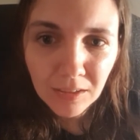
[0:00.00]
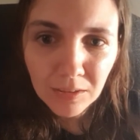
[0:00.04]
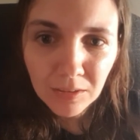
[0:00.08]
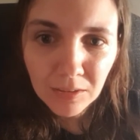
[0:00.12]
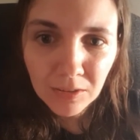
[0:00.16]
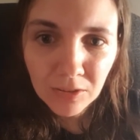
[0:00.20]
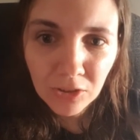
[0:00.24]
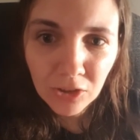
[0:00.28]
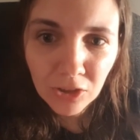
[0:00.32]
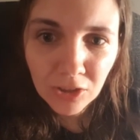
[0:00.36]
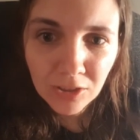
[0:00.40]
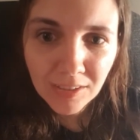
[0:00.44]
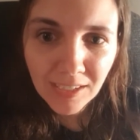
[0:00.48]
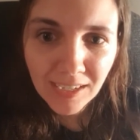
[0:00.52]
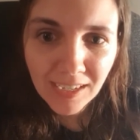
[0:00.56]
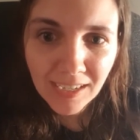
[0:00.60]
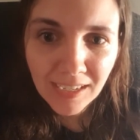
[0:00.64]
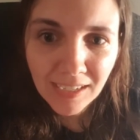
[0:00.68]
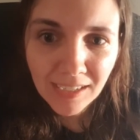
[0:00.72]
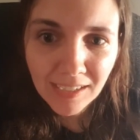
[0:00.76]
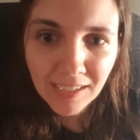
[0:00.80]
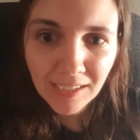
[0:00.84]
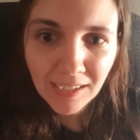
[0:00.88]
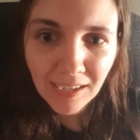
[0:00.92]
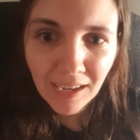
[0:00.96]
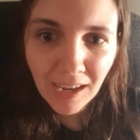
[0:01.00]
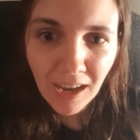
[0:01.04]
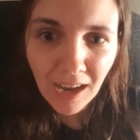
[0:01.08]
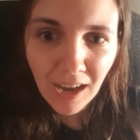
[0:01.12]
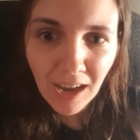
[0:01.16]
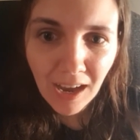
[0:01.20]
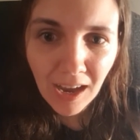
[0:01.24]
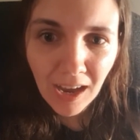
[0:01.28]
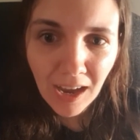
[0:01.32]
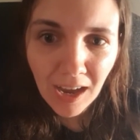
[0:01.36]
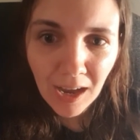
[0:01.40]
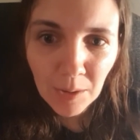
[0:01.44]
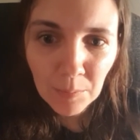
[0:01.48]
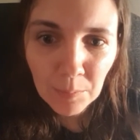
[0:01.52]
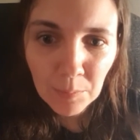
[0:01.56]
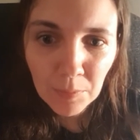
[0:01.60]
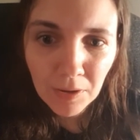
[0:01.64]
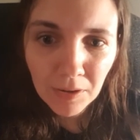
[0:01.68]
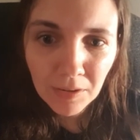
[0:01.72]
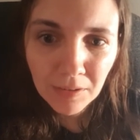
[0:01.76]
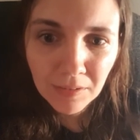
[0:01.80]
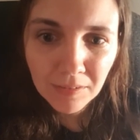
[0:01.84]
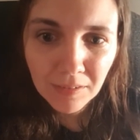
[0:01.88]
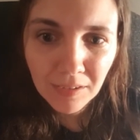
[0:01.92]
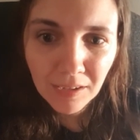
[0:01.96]
It's just ich
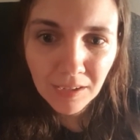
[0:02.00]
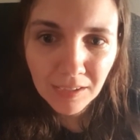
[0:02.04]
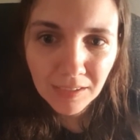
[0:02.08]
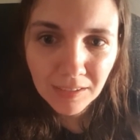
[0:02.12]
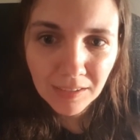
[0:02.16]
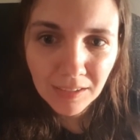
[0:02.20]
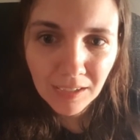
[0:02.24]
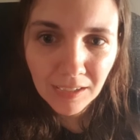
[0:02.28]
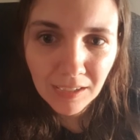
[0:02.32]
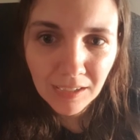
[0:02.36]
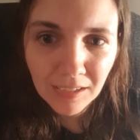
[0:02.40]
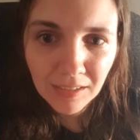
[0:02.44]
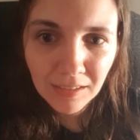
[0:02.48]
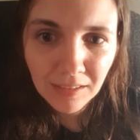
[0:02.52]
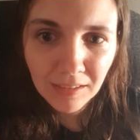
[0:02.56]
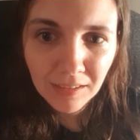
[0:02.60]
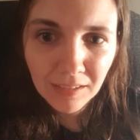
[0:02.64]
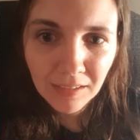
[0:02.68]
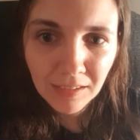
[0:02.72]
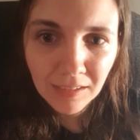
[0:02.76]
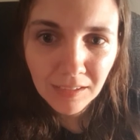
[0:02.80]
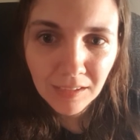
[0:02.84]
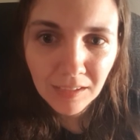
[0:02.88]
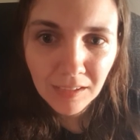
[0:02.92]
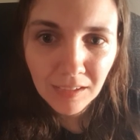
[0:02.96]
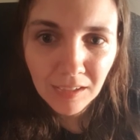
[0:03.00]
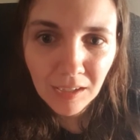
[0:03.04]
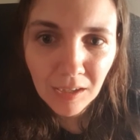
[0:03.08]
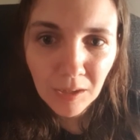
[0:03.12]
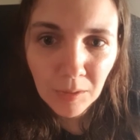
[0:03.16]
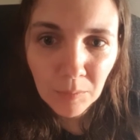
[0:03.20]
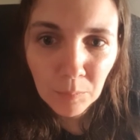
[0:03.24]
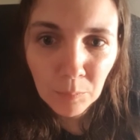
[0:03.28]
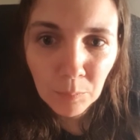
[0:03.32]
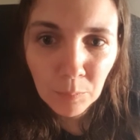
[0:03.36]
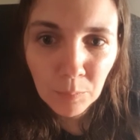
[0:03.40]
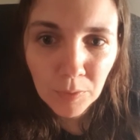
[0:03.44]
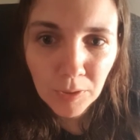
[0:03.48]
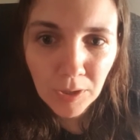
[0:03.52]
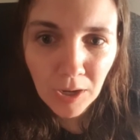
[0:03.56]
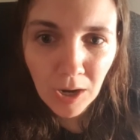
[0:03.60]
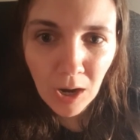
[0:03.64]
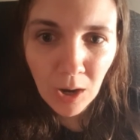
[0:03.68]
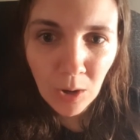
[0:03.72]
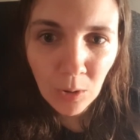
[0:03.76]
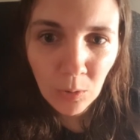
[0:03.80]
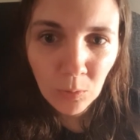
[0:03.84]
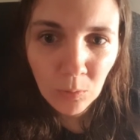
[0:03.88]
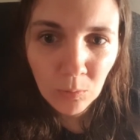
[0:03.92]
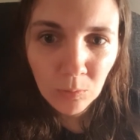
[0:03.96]
habe again.
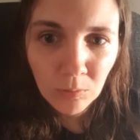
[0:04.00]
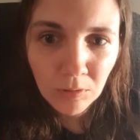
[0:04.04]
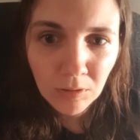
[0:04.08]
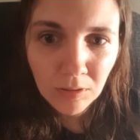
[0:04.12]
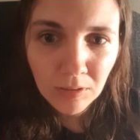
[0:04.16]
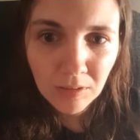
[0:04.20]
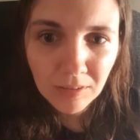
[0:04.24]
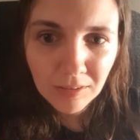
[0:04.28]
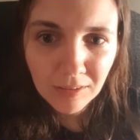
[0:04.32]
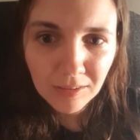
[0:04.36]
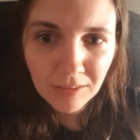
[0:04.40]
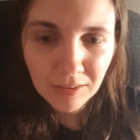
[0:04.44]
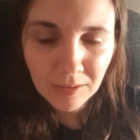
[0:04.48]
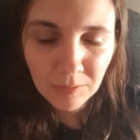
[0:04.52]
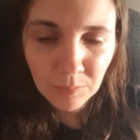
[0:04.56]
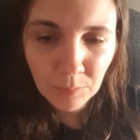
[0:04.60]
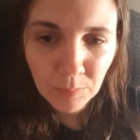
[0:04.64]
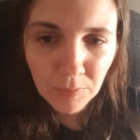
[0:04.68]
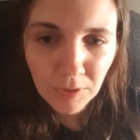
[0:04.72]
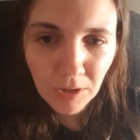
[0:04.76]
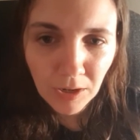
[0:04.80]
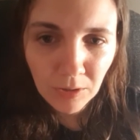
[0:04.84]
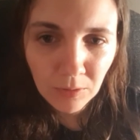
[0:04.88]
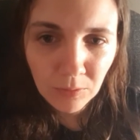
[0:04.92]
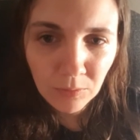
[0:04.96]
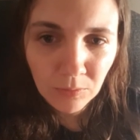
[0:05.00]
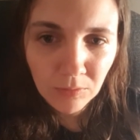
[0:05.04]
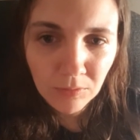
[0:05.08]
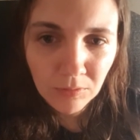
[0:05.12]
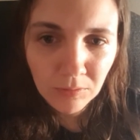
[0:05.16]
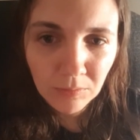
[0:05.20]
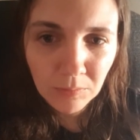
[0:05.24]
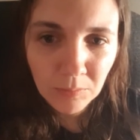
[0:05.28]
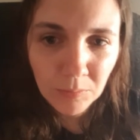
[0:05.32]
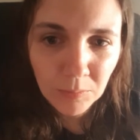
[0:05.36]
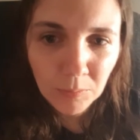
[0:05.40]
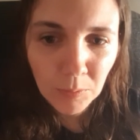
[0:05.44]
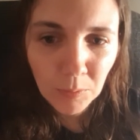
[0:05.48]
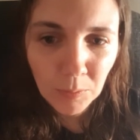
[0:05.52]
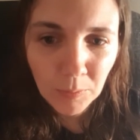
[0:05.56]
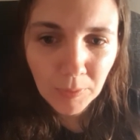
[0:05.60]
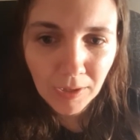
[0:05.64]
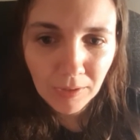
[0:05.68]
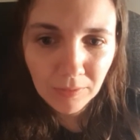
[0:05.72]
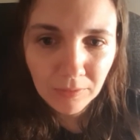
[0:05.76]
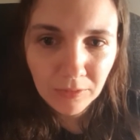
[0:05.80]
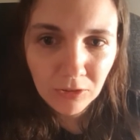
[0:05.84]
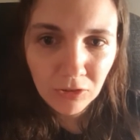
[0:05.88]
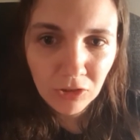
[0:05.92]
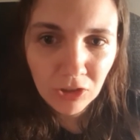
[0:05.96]
Braun is brown, but we
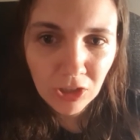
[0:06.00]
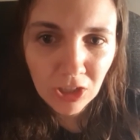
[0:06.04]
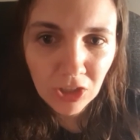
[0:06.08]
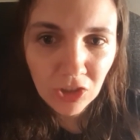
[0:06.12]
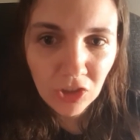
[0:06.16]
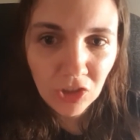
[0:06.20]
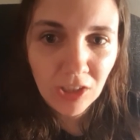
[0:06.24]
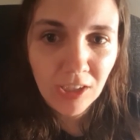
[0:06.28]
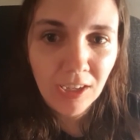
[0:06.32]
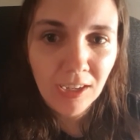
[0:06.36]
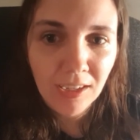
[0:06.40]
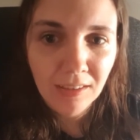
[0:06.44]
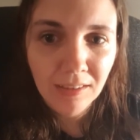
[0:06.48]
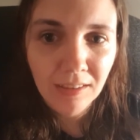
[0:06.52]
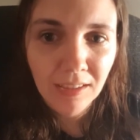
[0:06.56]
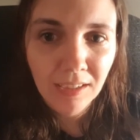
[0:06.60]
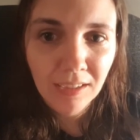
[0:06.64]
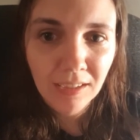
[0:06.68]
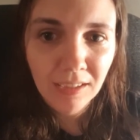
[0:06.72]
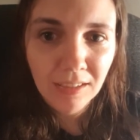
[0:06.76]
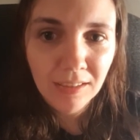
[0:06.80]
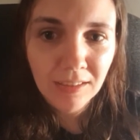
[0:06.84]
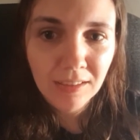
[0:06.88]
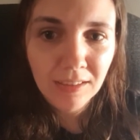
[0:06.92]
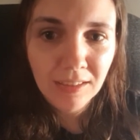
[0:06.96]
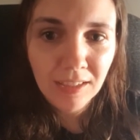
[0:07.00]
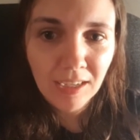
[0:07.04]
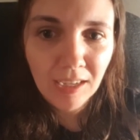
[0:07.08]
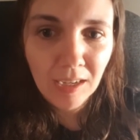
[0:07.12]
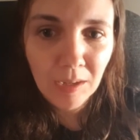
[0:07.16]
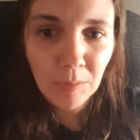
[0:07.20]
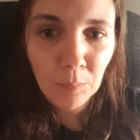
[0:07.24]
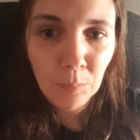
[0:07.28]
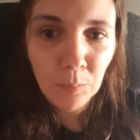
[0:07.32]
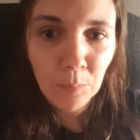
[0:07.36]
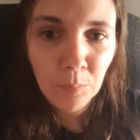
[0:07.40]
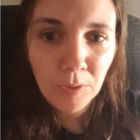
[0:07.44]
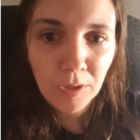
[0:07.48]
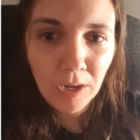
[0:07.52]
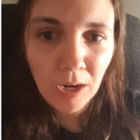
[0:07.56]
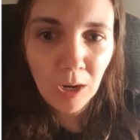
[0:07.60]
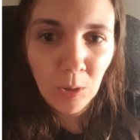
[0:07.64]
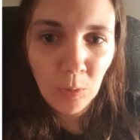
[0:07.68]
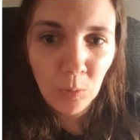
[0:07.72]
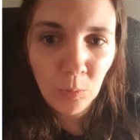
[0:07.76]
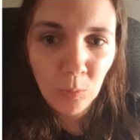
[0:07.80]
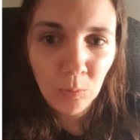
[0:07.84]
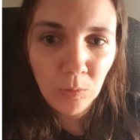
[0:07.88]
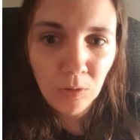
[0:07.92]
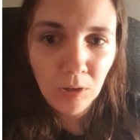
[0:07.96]
have to change the ending and say
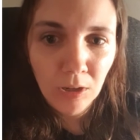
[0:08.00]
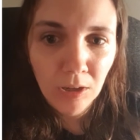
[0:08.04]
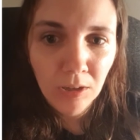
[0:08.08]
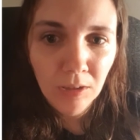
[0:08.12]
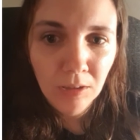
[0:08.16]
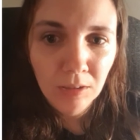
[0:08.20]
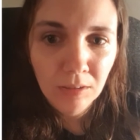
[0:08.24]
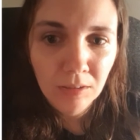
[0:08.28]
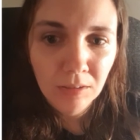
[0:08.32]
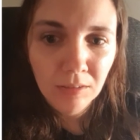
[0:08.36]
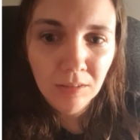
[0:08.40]
braune.